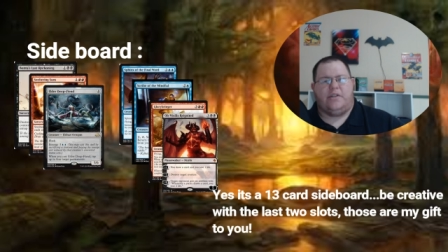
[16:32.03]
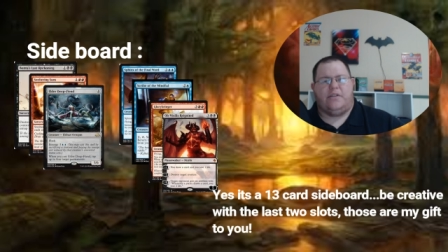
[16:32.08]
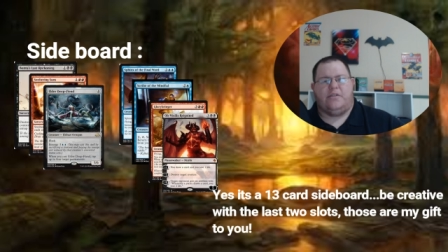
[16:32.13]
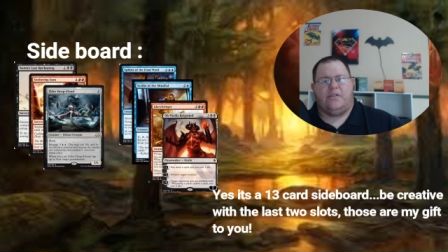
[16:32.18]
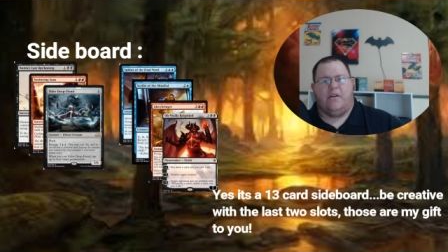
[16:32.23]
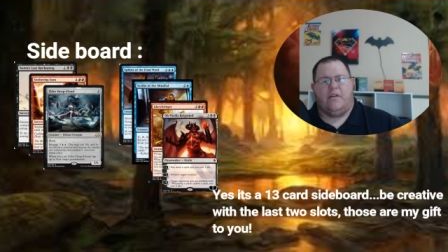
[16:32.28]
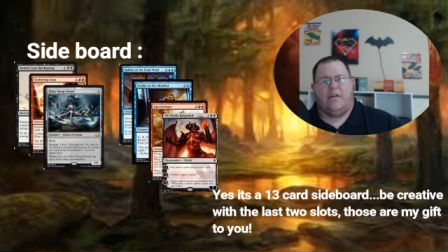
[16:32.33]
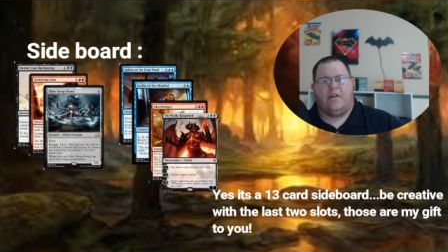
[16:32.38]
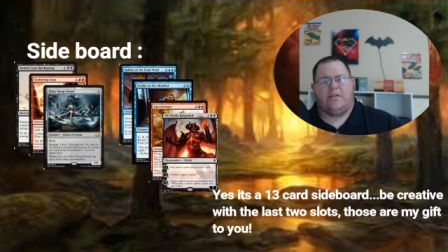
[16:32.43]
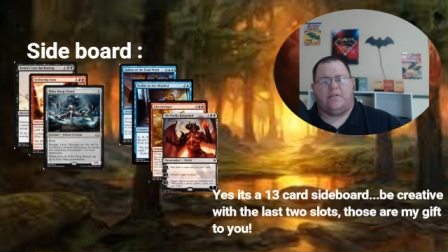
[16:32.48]

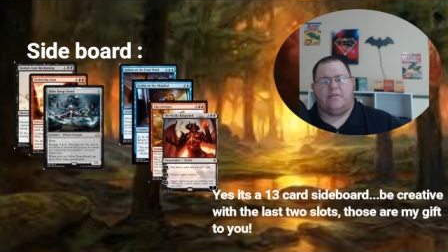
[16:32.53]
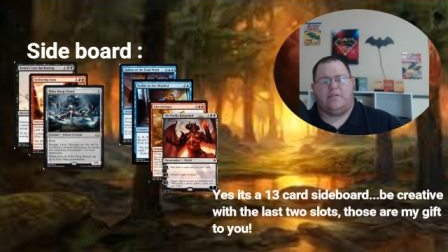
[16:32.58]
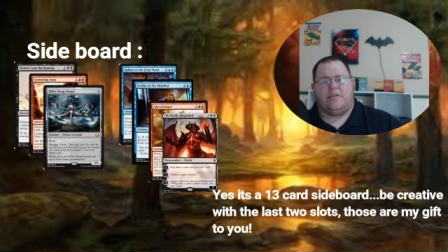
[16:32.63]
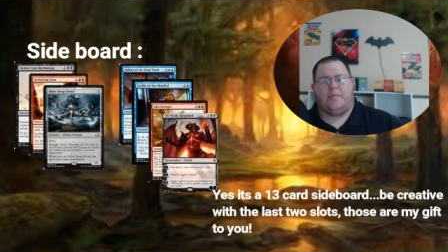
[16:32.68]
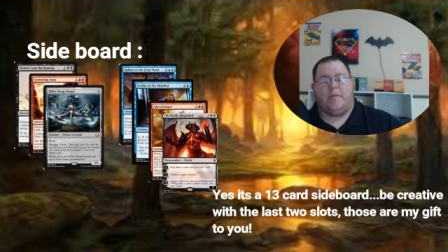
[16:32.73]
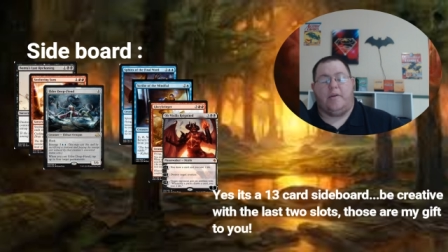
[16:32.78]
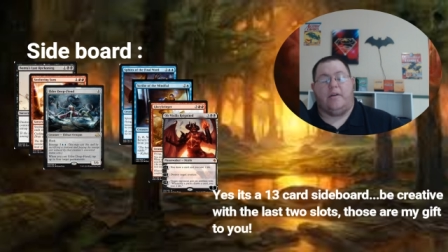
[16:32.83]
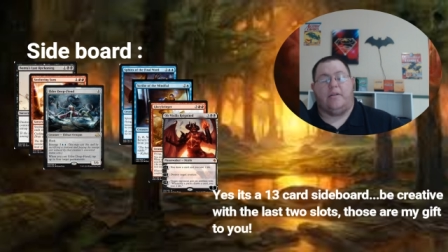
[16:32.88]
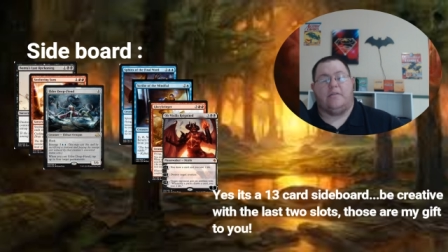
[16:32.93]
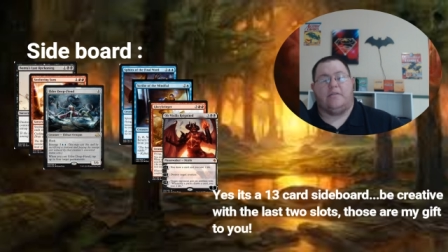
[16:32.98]
draw extra
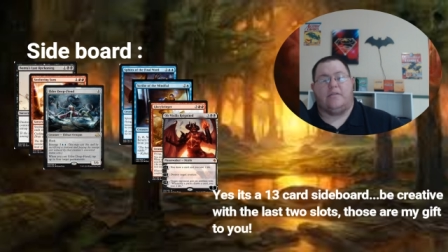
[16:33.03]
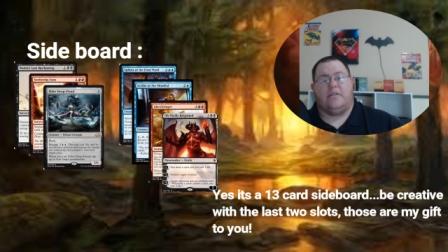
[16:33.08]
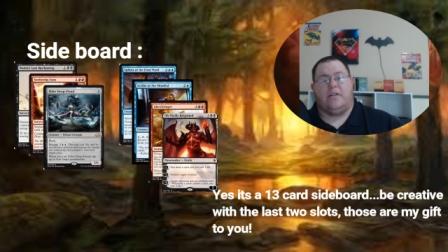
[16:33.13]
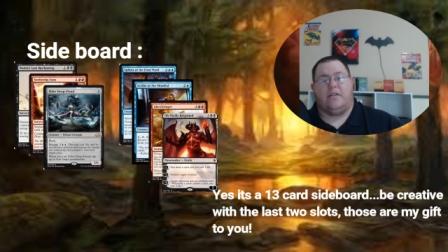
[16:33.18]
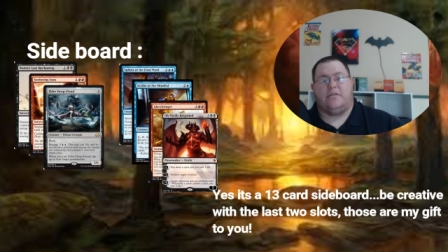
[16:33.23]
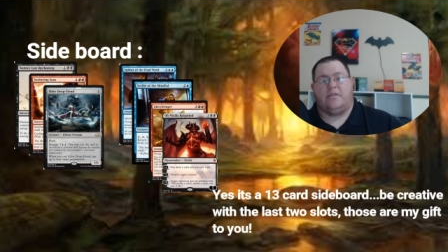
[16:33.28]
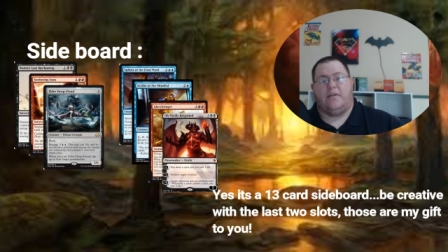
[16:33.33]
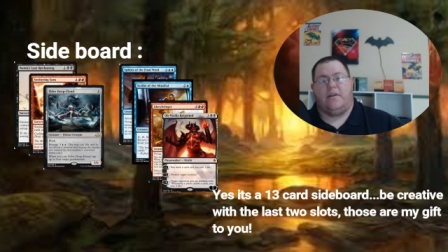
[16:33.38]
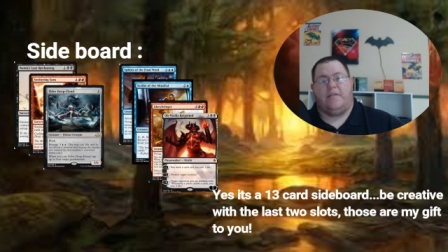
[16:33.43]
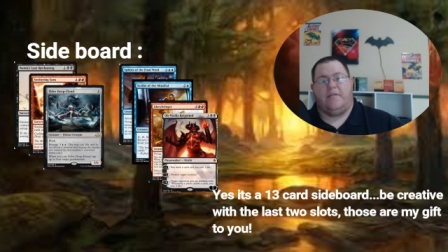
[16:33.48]
spells and
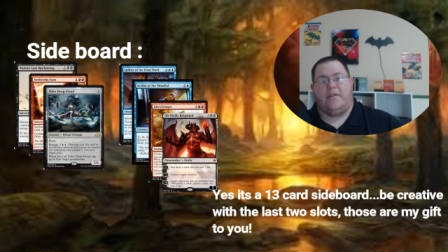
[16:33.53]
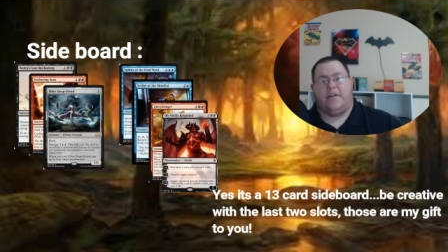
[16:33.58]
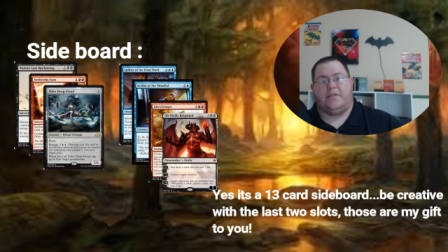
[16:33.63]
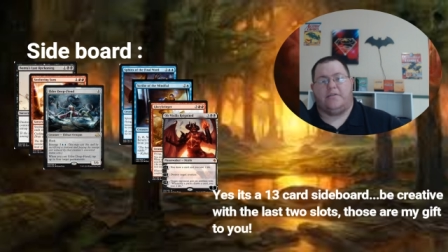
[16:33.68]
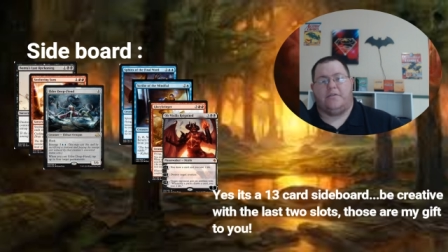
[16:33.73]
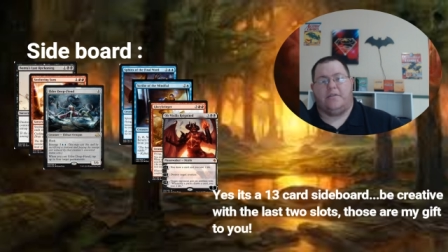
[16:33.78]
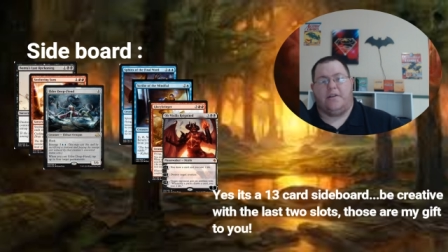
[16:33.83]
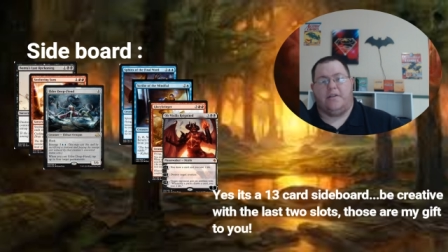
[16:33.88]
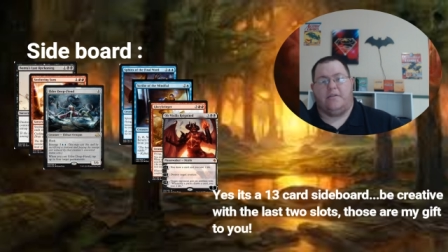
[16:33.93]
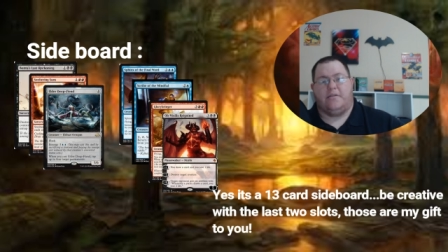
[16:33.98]
also have
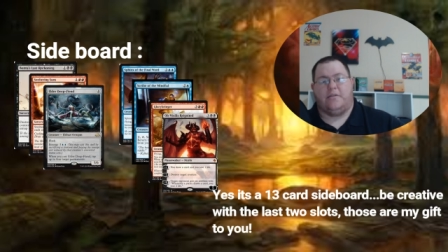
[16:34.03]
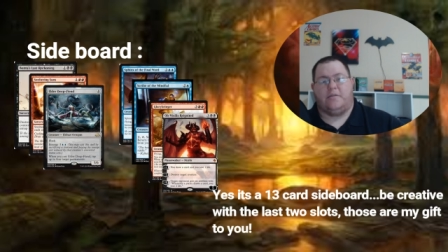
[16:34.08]
extra kill